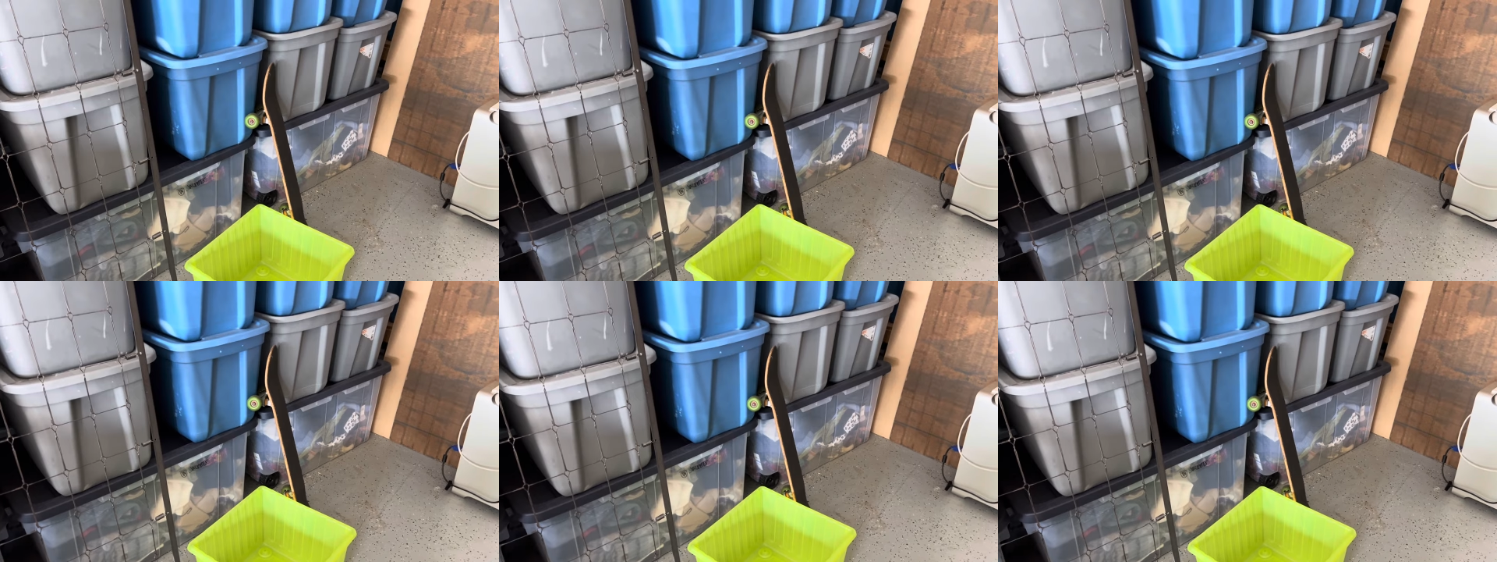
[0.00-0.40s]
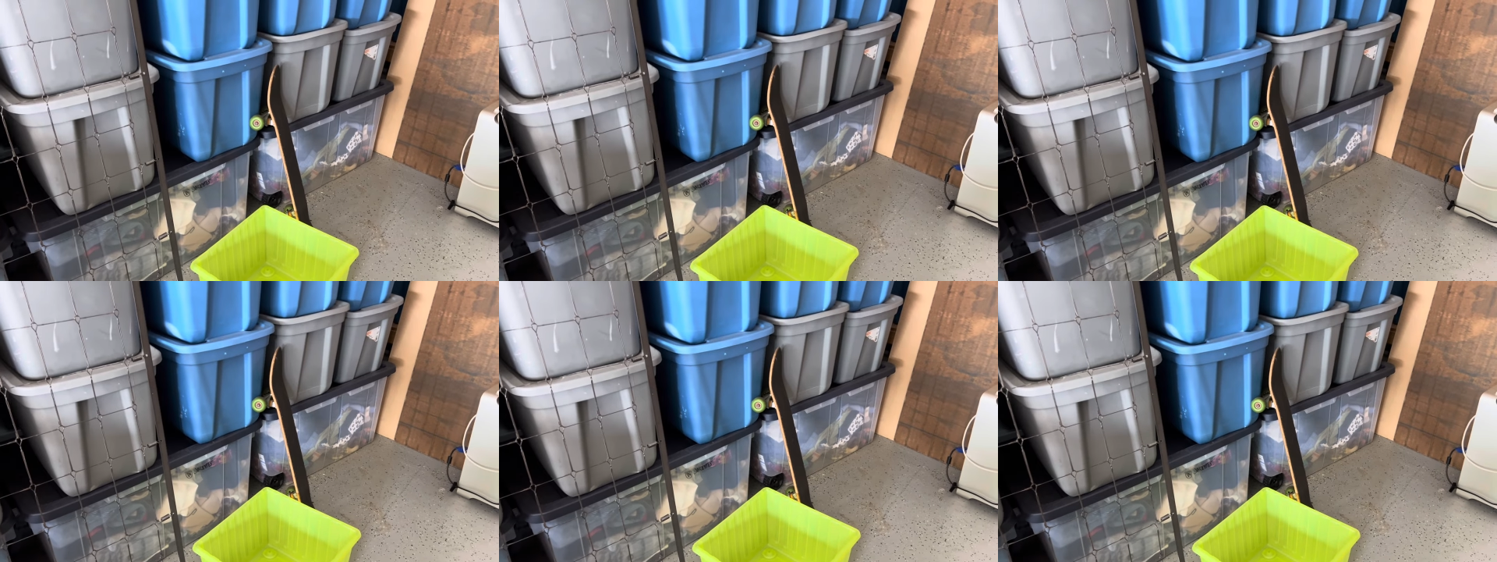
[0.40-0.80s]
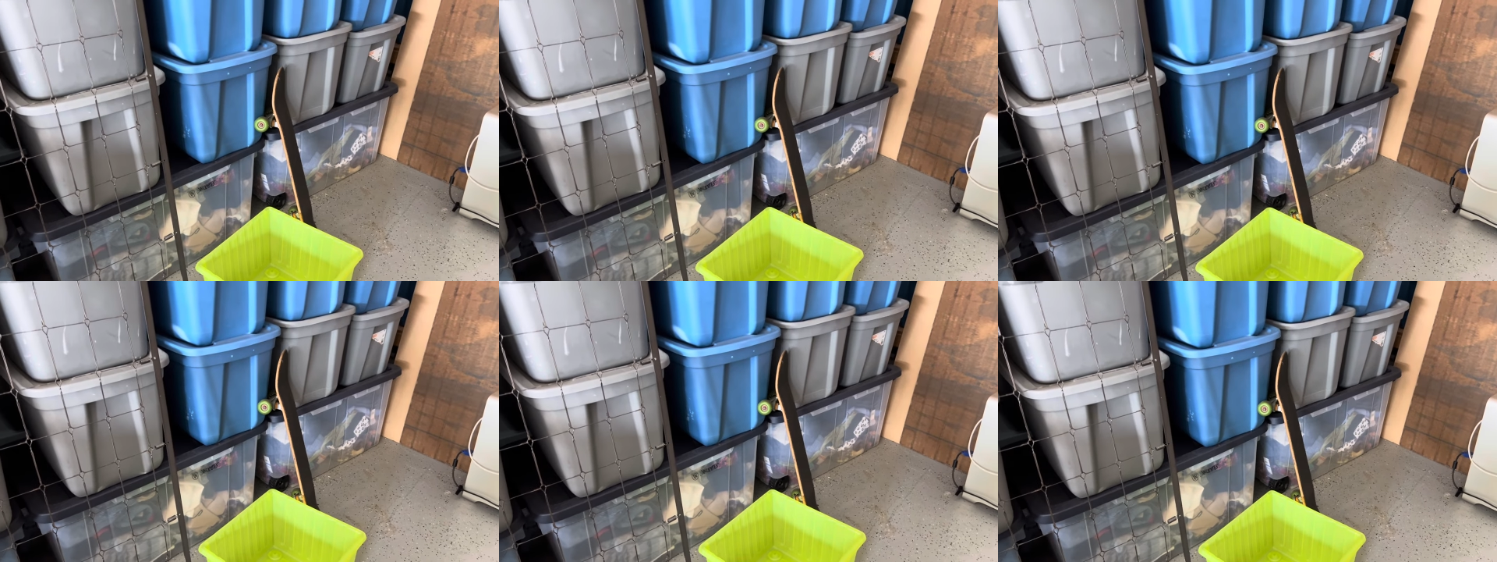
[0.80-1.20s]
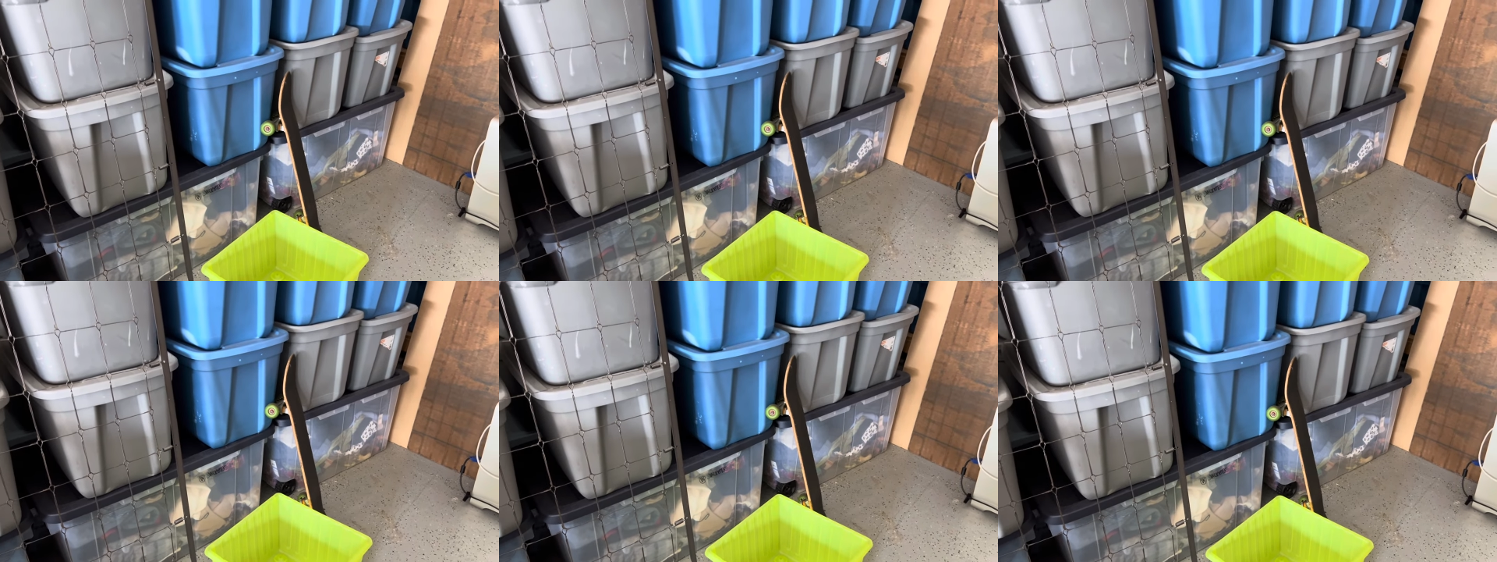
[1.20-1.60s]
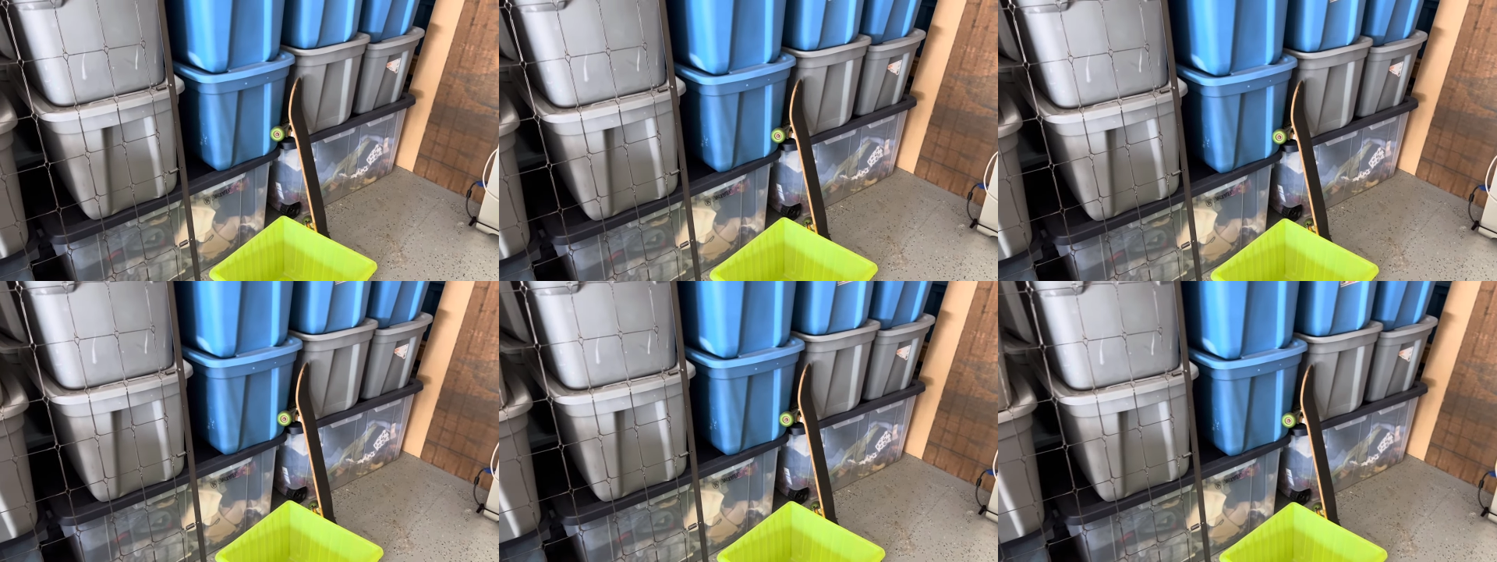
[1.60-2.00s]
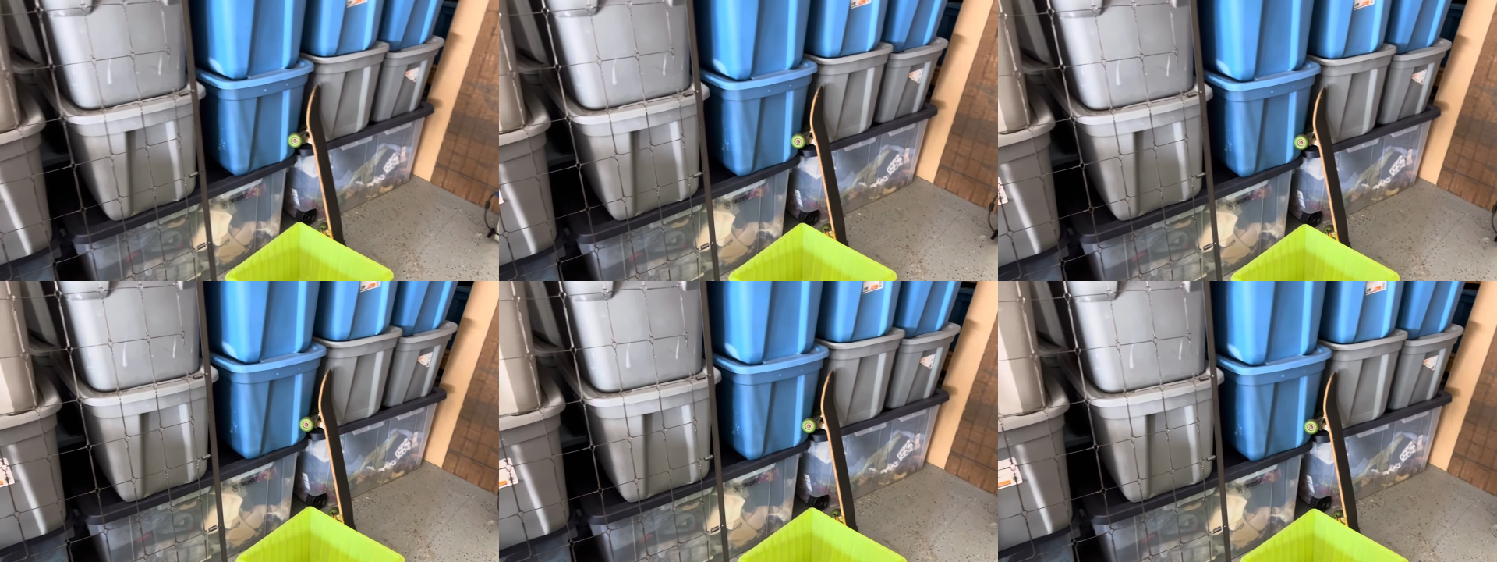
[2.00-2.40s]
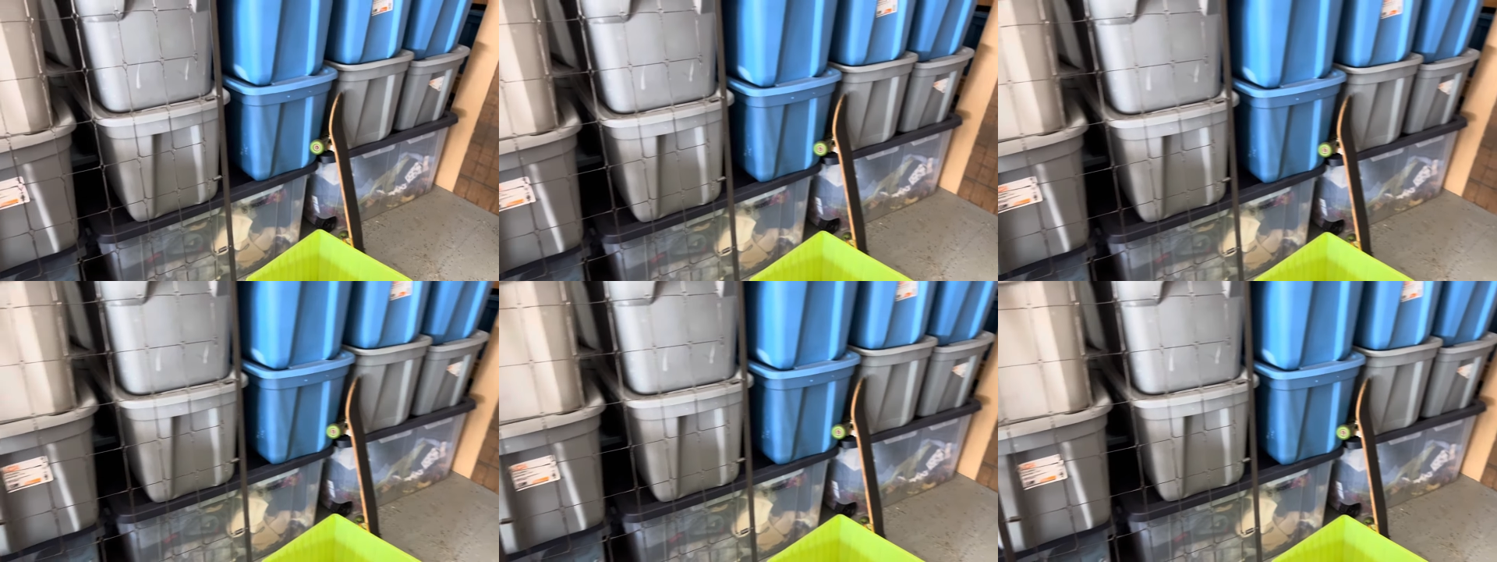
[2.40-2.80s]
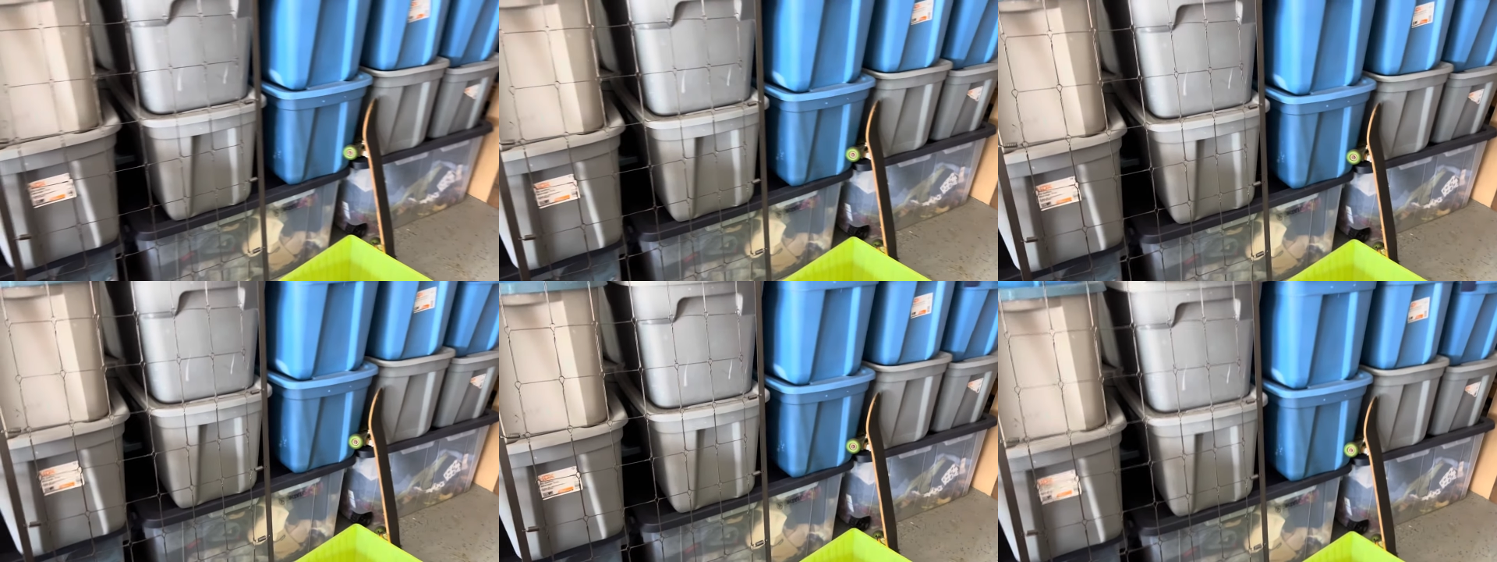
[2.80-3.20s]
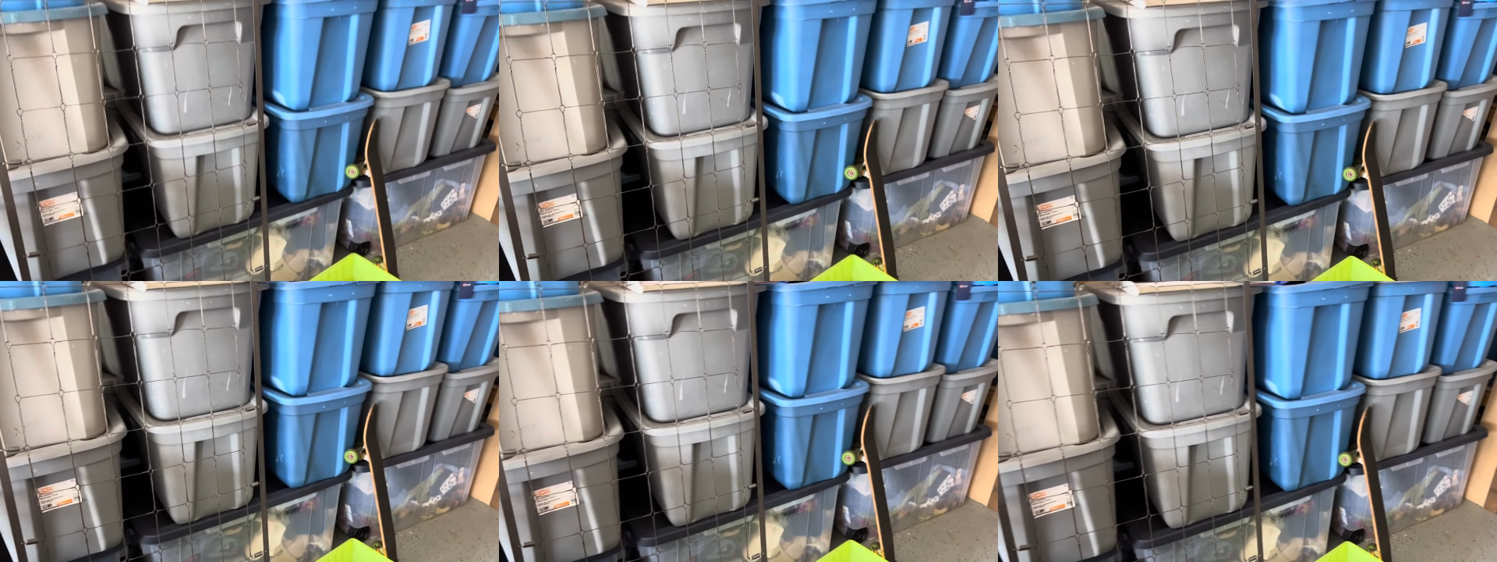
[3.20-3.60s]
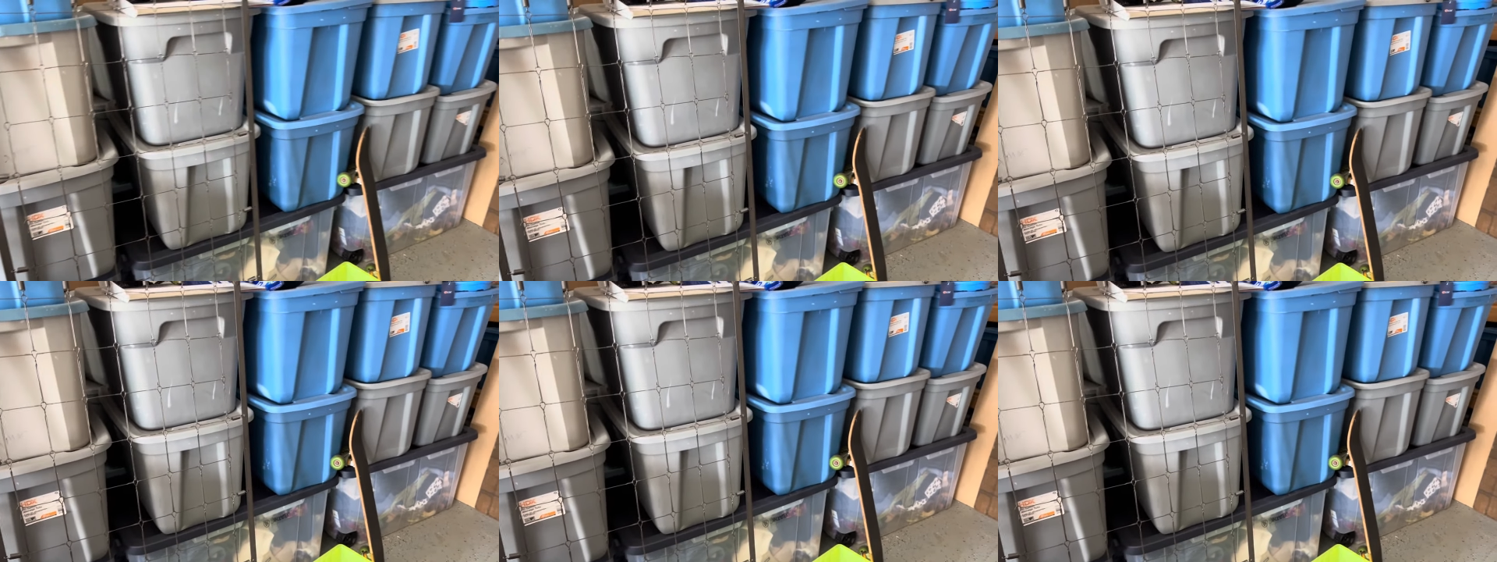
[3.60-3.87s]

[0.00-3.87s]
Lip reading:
(no speaker visible)